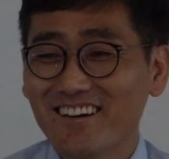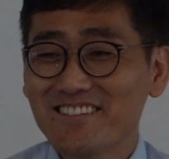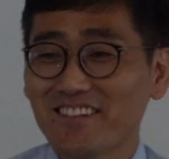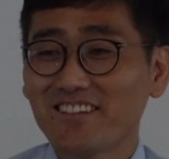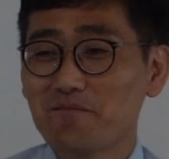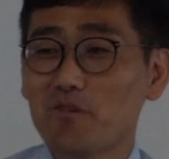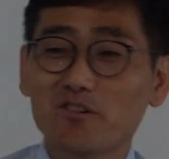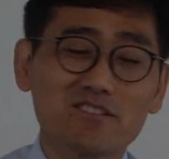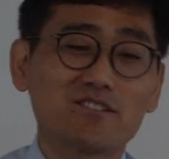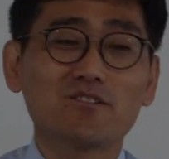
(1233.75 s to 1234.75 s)
On Sunday
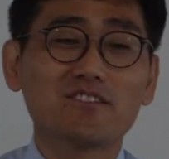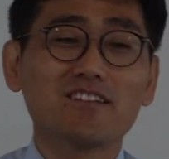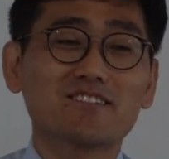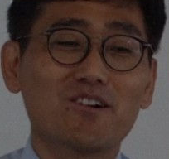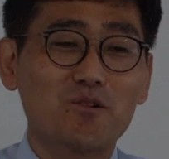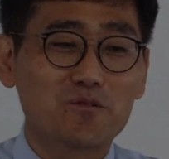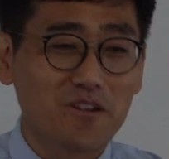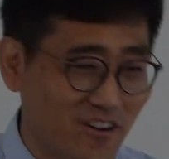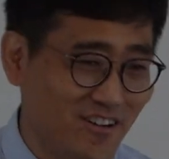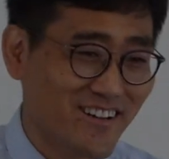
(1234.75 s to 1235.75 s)
mornings, don't things go
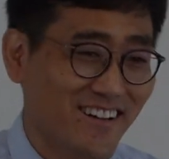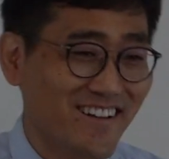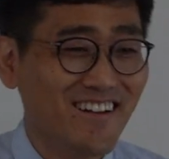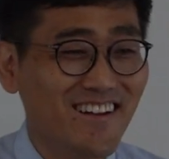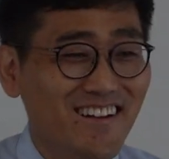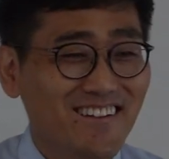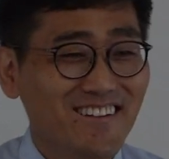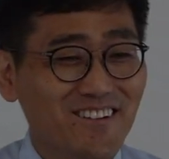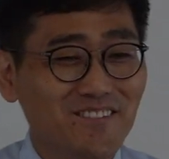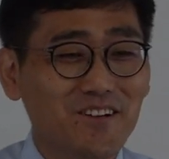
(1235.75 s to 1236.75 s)
wrong?
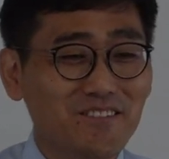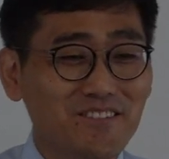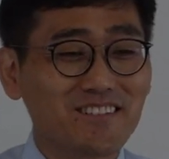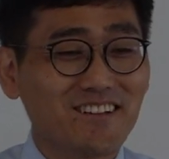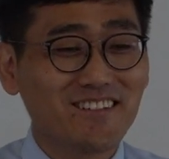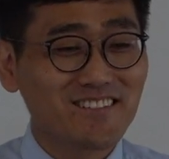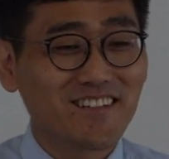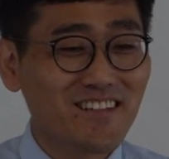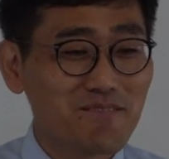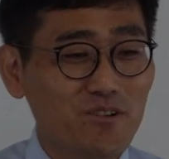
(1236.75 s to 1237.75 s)
You know,
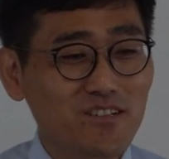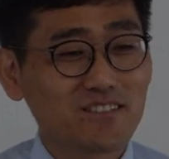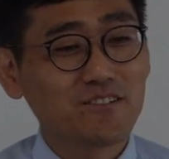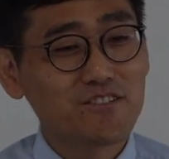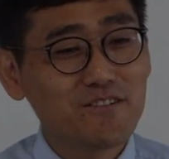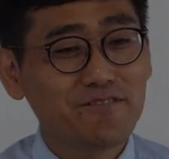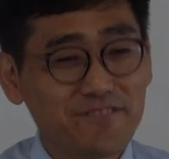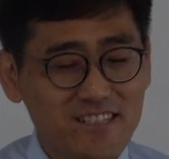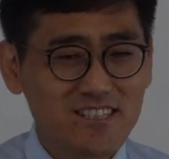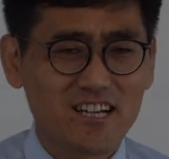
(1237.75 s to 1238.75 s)
don't you
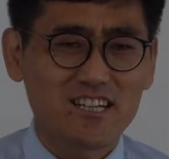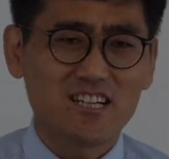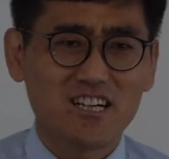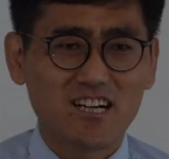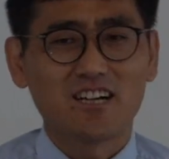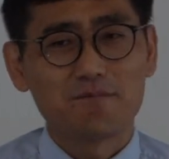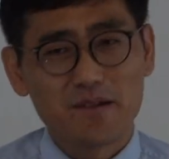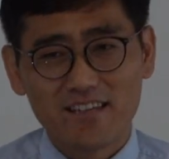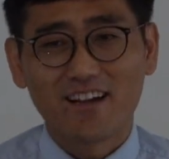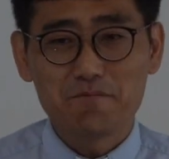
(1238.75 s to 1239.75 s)
feel like, ah,
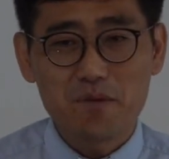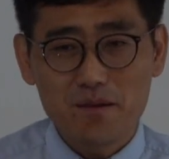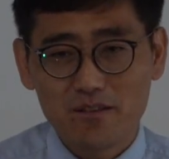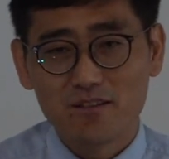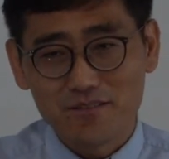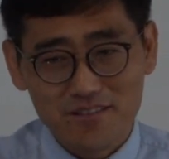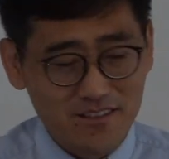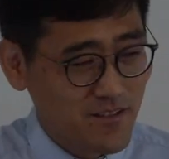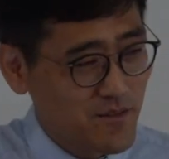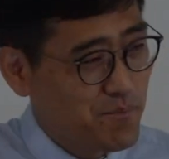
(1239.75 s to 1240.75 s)
oh, man, I maybe
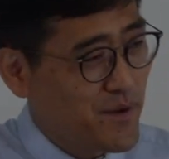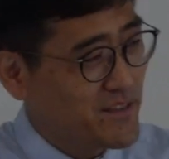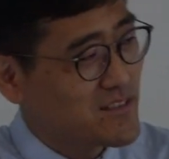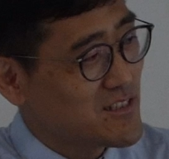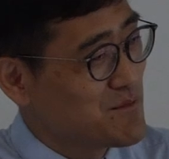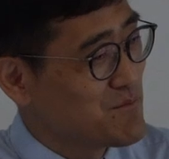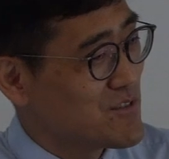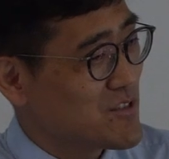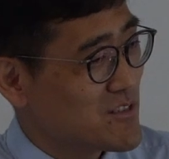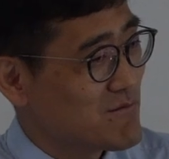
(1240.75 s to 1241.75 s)
the bed
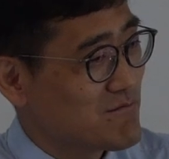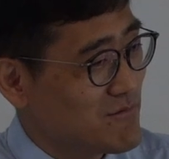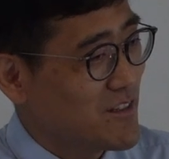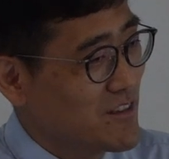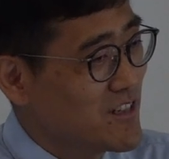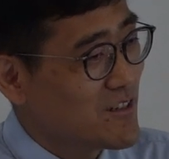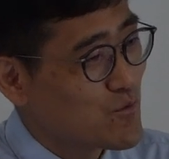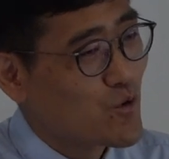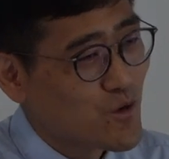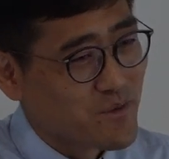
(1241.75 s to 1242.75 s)
seems just a
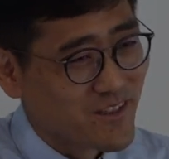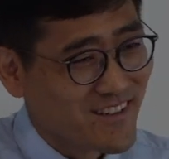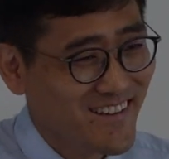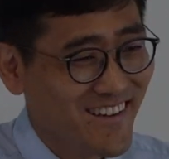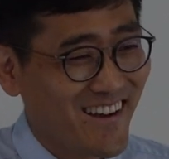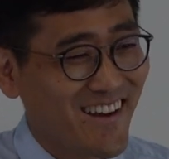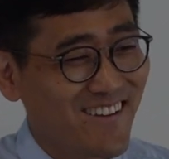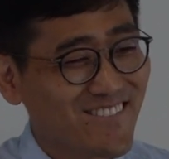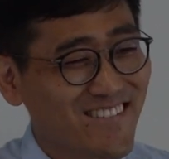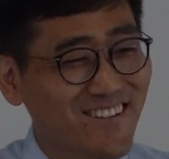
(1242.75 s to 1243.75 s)
little warmer,
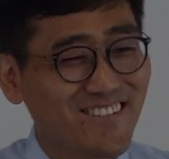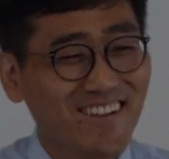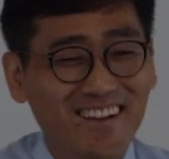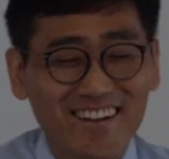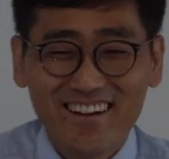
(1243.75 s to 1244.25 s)
you know?